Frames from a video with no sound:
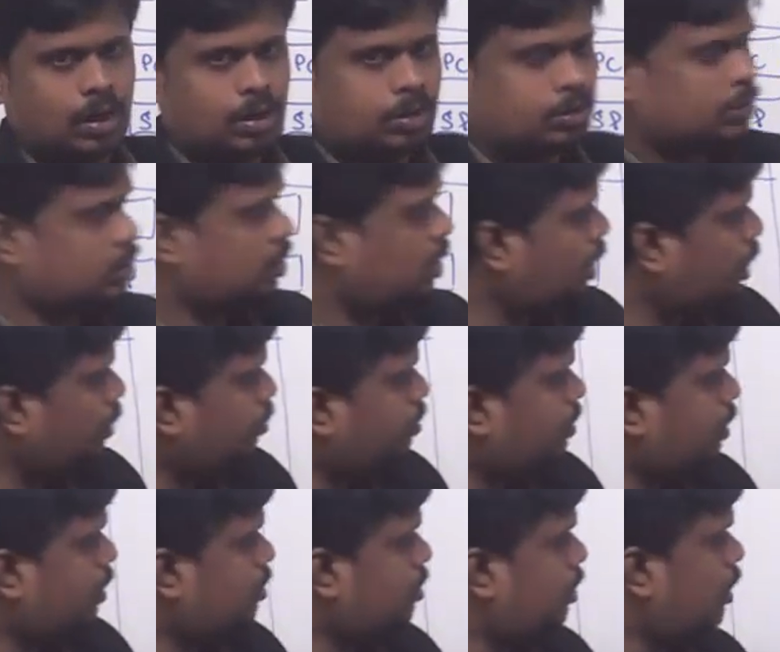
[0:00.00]
So heap
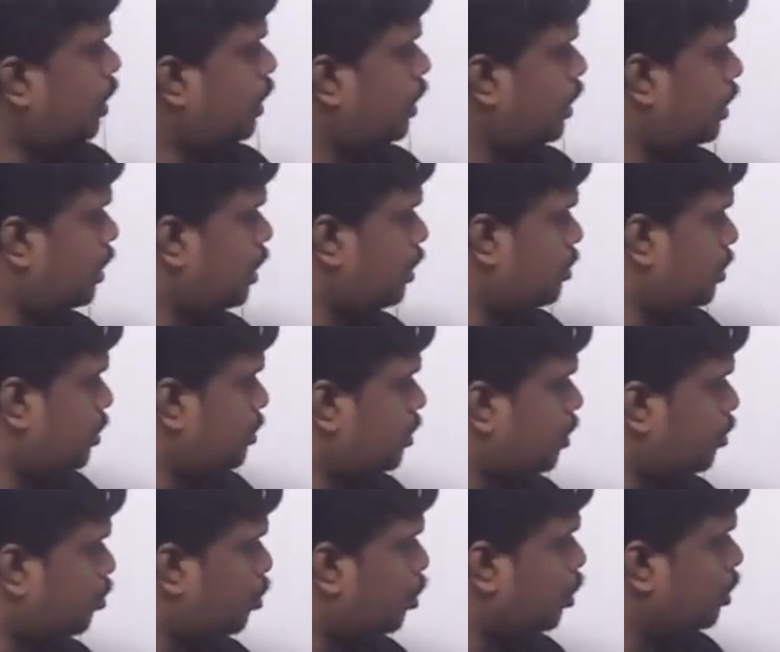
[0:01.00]
section and data
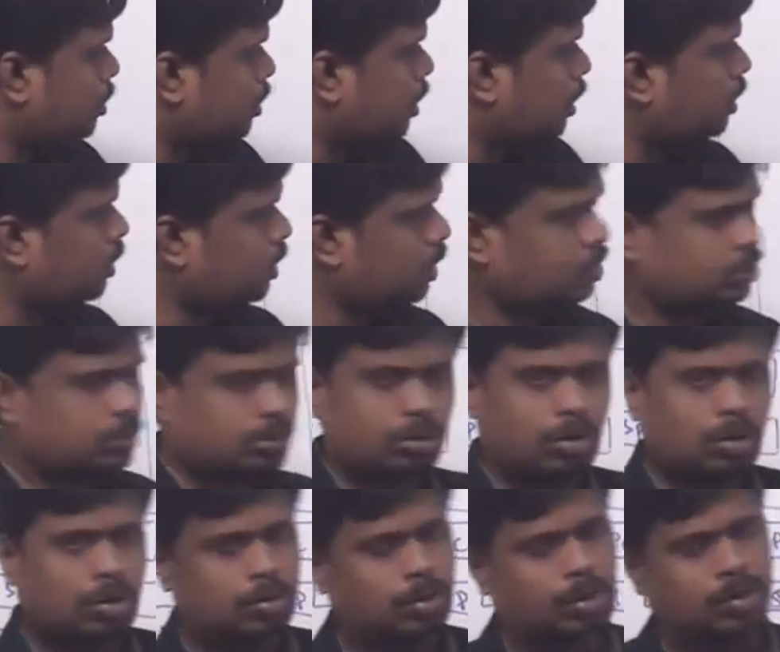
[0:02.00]
section both contains
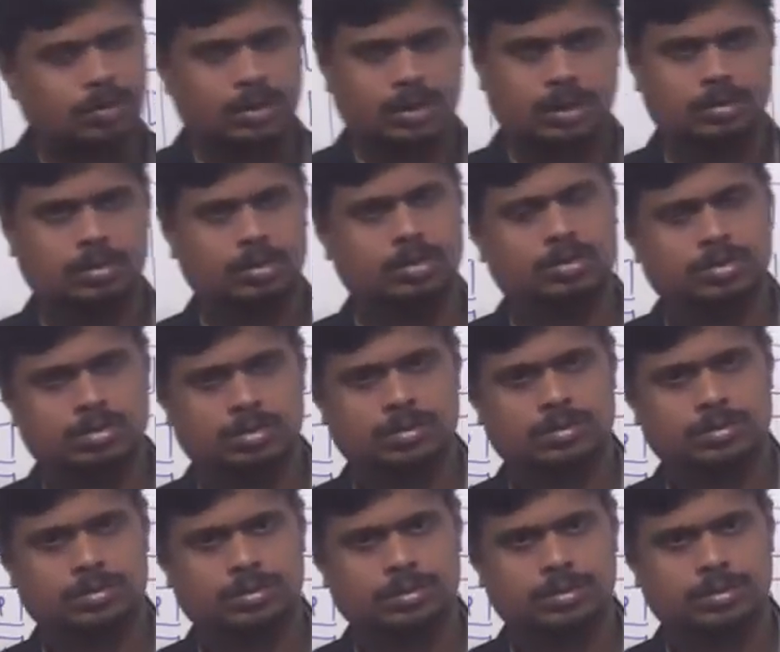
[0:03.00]
global variables.